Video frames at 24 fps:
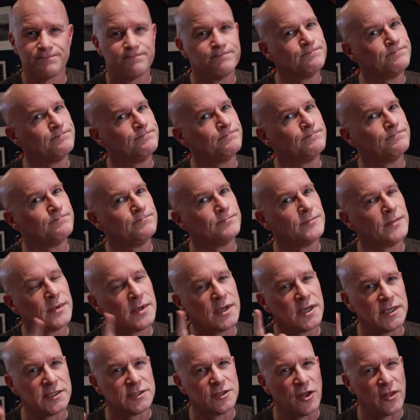
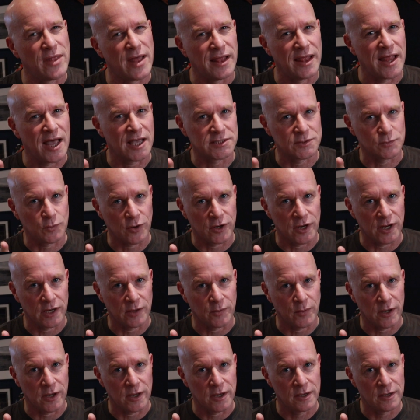It's not that last one
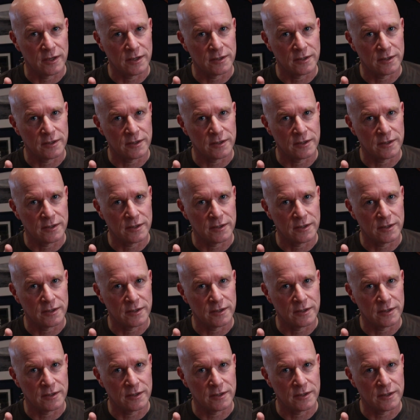anyway.